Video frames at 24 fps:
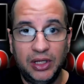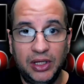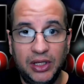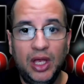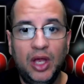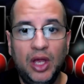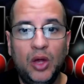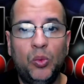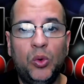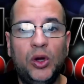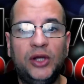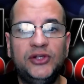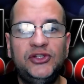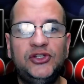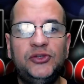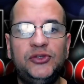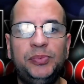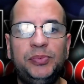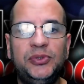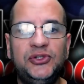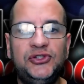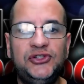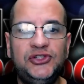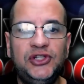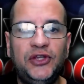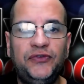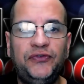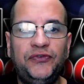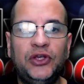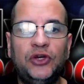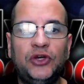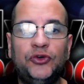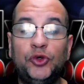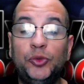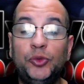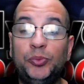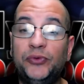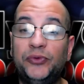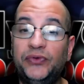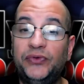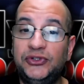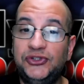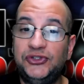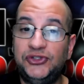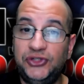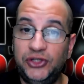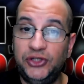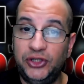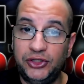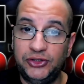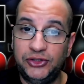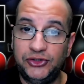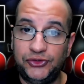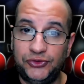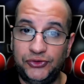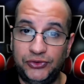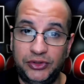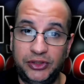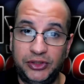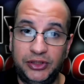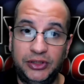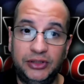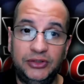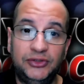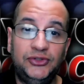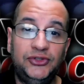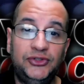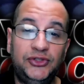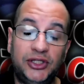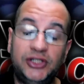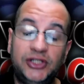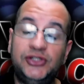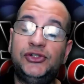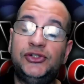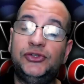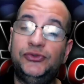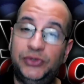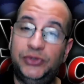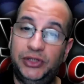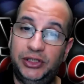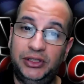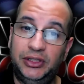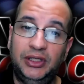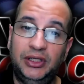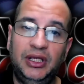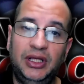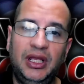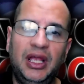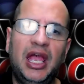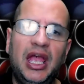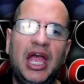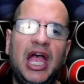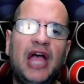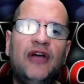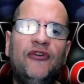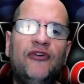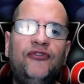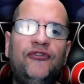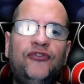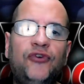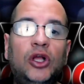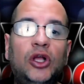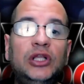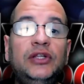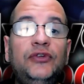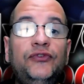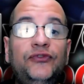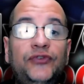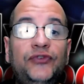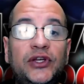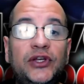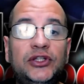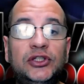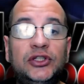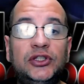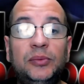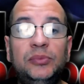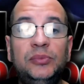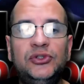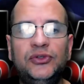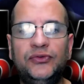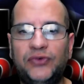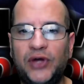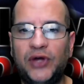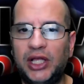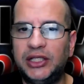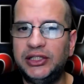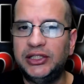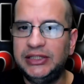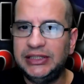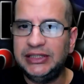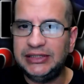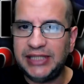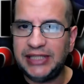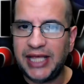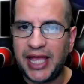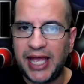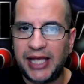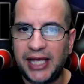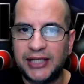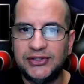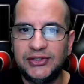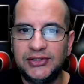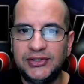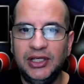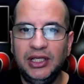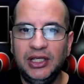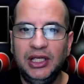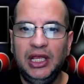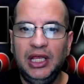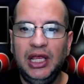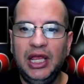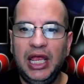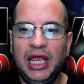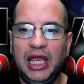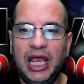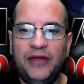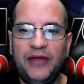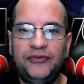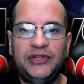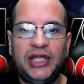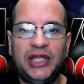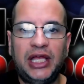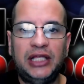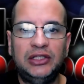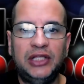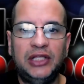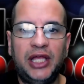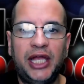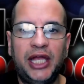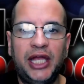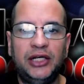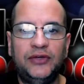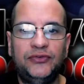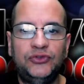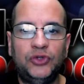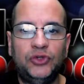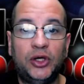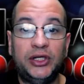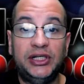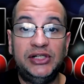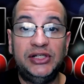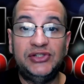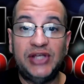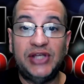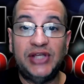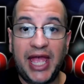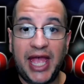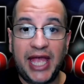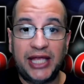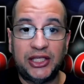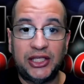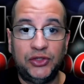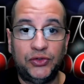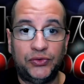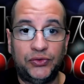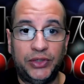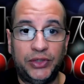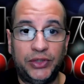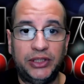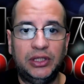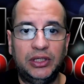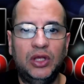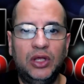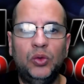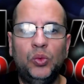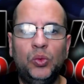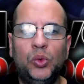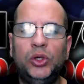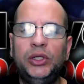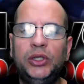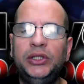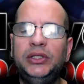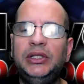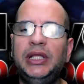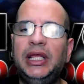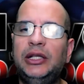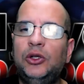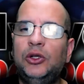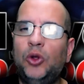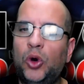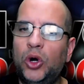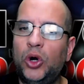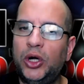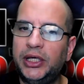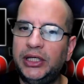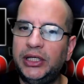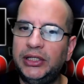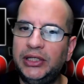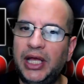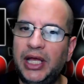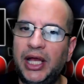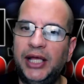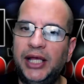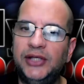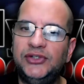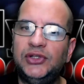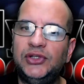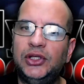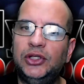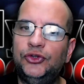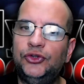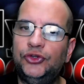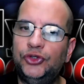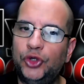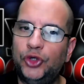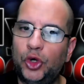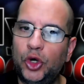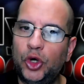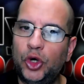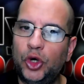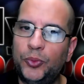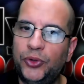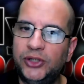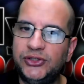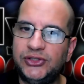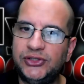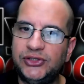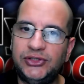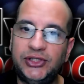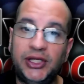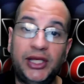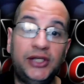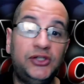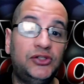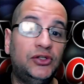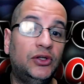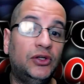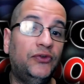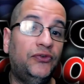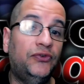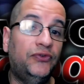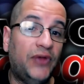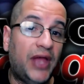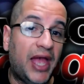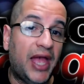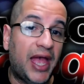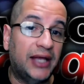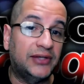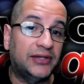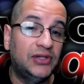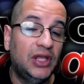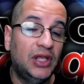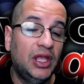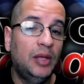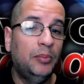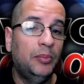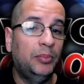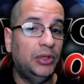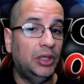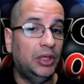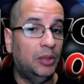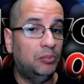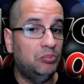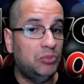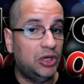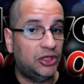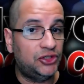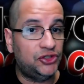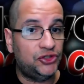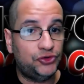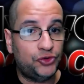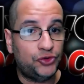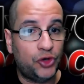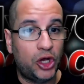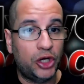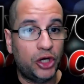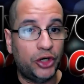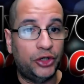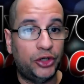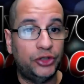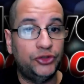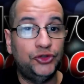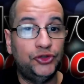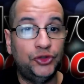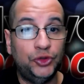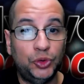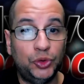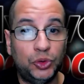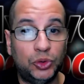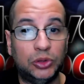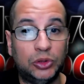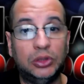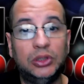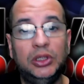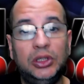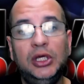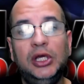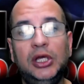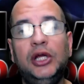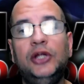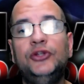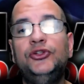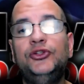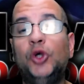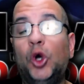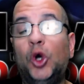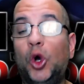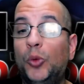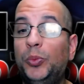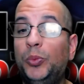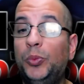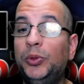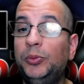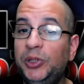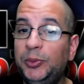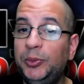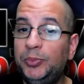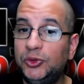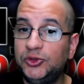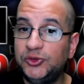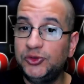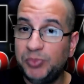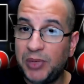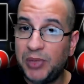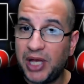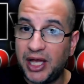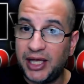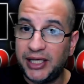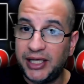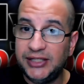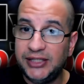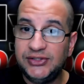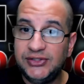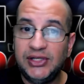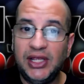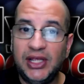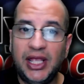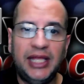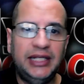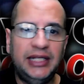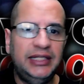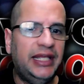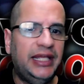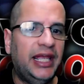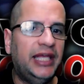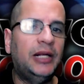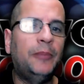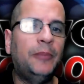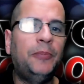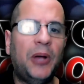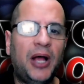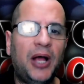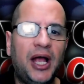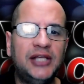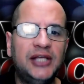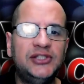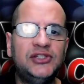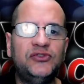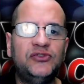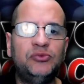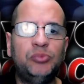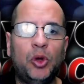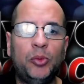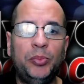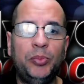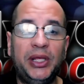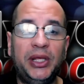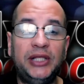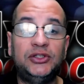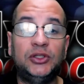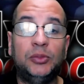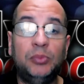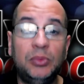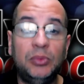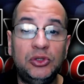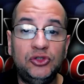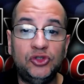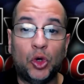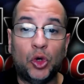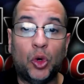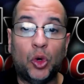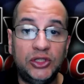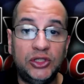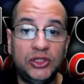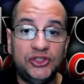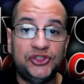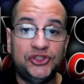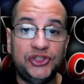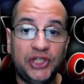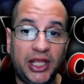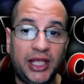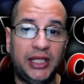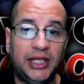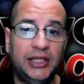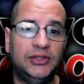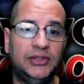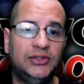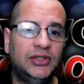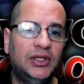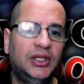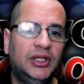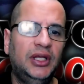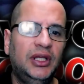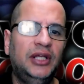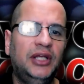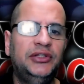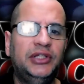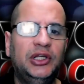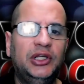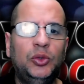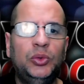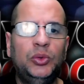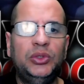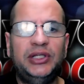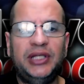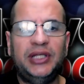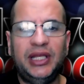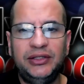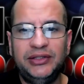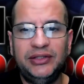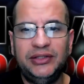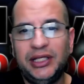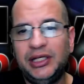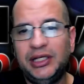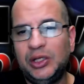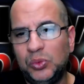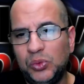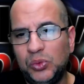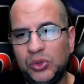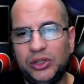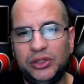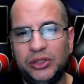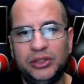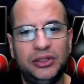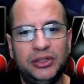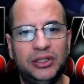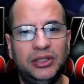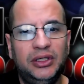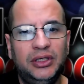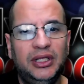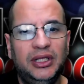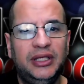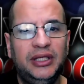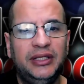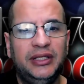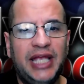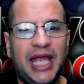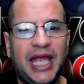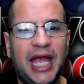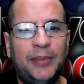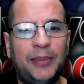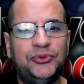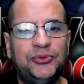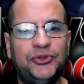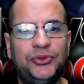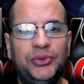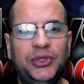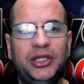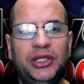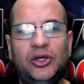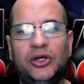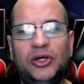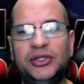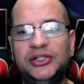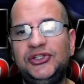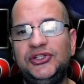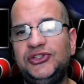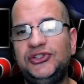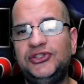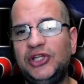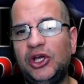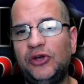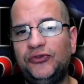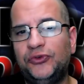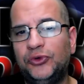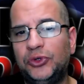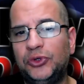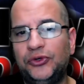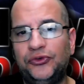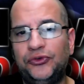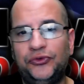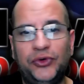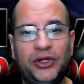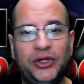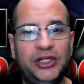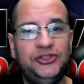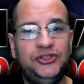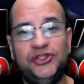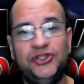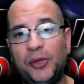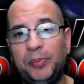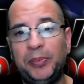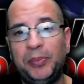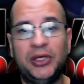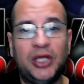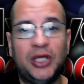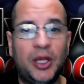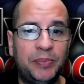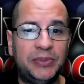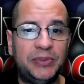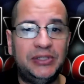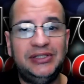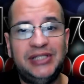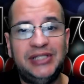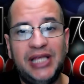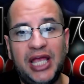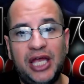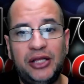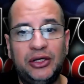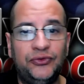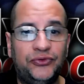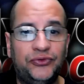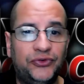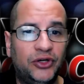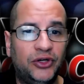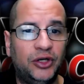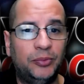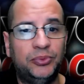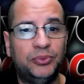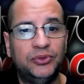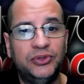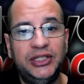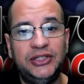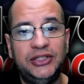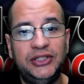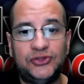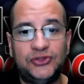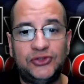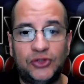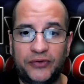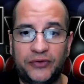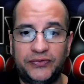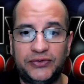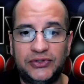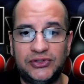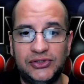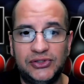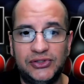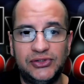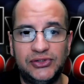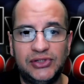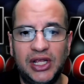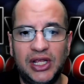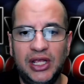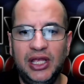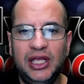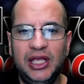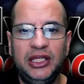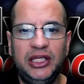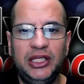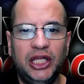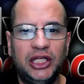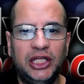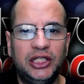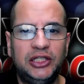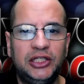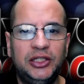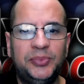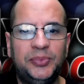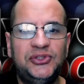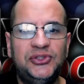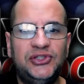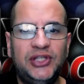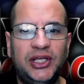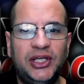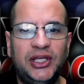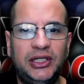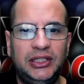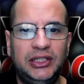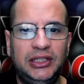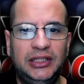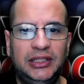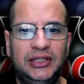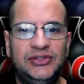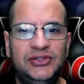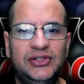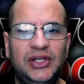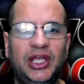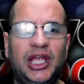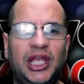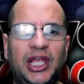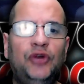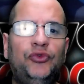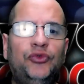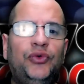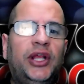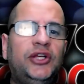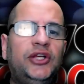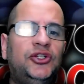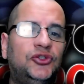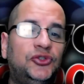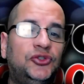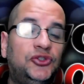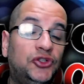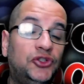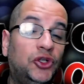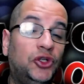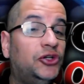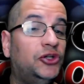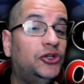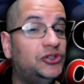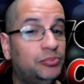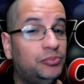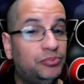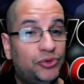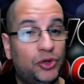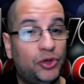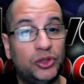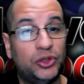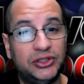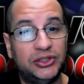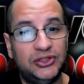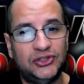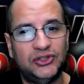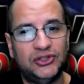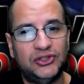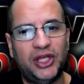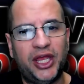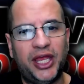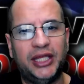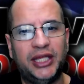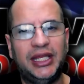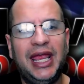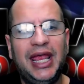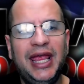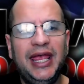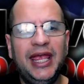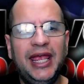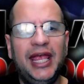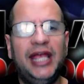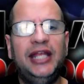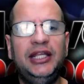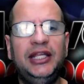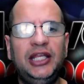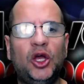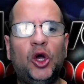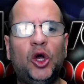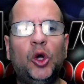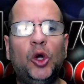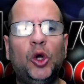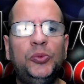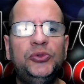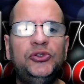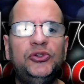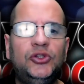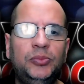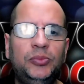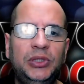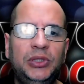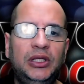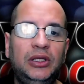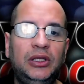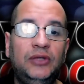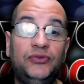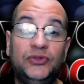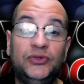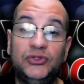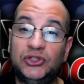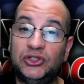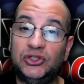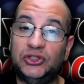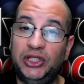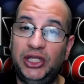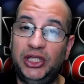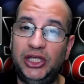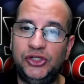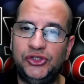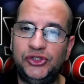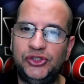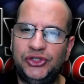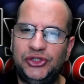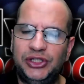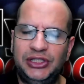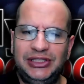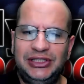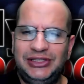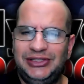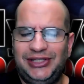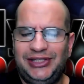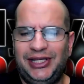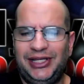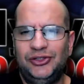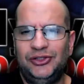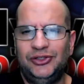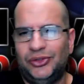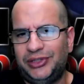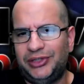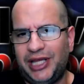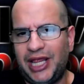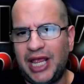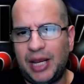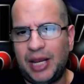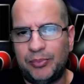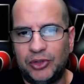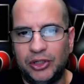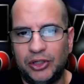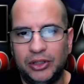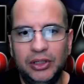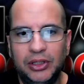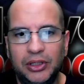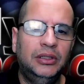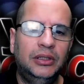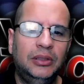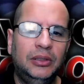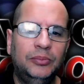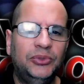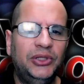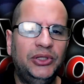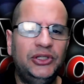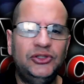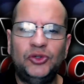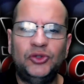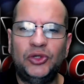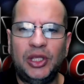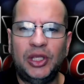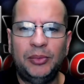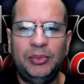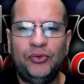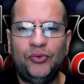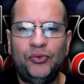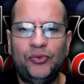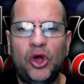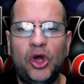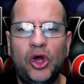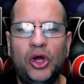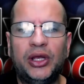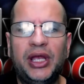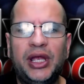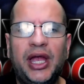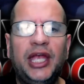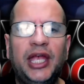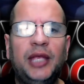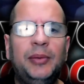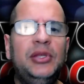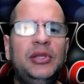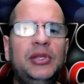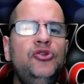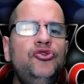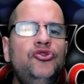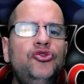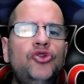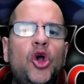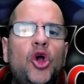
one specific group of our citizenry have fallen victim to violent attacks. If that line of thought is accurate, wouldn't an organized and thorough presentation of facts be a much stronger tool to open people's minds and gain a positive momentum towards change than it would capturing on a cell phone a friend jumping up and down in front of police officers, yelling obscenities and racial slurs and broken slang in the hopes to be physically injured and detained on camera? Please don't get me wrong. I am in no